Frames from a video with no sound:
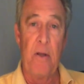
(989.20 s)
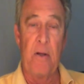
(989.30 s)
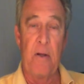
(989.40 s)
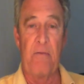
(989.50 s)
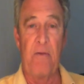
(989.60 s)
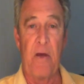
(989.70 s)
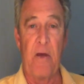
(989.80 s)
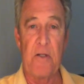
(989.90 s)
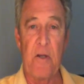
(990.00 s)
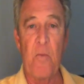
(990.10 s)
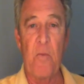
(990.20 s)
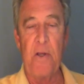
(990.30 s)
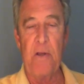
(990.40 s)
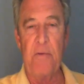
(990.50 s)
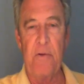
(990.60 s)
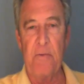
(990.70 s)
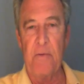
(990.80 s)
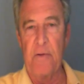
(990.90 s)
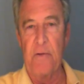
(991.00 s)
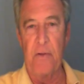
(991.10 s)
Now, the final summary gives you
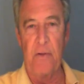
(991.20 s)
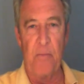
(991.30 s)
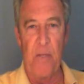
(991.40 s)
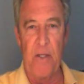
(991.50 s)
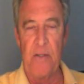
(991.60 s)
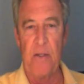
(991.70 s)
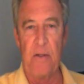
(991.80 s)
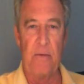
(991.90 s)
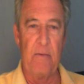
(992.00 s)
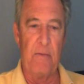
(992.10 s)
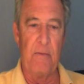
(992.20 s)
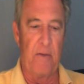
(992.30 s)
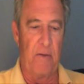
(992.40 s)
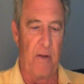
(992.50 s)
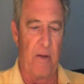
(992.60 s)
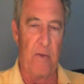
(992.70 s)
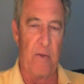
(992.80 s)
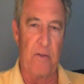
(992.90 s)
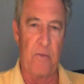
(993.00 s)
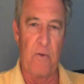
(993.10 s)
just a basic thing of how
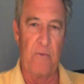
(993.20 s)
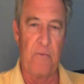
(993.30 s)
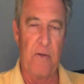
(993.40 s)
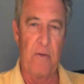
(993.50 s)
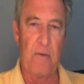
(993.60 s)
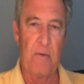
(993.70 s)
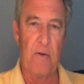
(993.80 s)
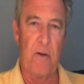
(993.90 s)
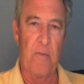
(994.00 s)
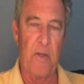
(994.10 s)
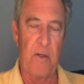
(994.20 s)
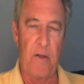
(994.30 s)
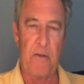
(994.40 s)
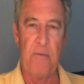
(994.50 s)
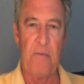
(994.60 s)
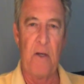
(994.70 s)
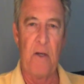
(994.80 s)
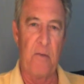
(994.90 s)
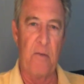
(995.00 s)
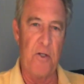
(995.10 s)
many square feet there are, how many cuts you've
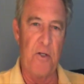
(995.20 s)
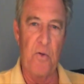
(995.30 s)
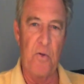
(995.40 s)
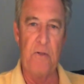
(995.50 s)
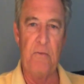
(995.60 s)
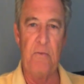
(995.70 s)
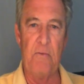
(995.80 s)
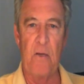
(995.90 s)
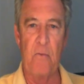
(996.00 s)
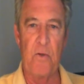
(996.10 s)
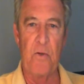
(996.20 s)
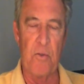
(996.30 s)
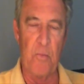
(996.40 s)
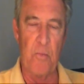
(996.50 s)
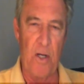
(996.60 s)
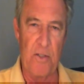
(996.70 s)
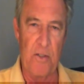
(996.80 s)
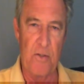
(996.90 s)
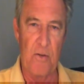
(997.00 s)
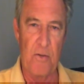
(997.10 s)
got, how many joints you've got, and what your
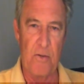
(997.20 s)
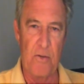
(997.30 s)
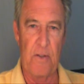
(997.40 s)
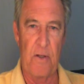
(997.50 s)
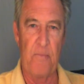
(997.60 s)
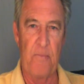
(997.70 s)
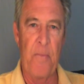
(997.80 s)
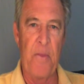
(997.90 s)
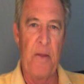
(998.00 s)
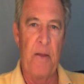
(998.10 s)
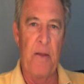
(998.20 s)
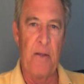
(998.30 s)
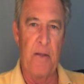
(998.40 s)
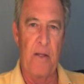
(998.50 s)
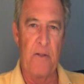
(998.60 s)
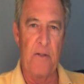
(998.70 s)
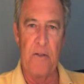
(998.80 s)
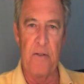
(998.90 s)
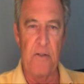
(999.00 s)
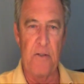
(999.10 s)
prices are at this time. And that
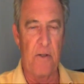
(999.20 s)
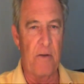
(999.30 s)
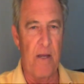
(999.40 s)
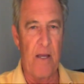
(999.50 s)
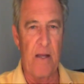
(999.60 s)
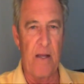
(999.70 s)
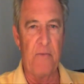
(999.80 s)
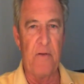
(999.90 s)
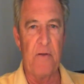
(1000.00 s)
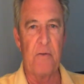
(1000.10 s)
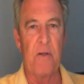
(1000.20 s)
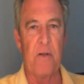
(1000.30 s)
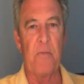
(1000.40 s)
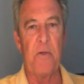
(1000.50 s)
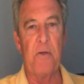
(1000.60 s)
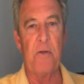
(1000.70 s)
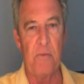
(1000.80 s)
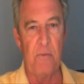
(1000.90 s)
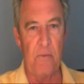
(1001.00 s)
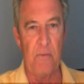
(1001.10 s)
just is another added feature that helps
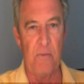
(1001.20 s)
you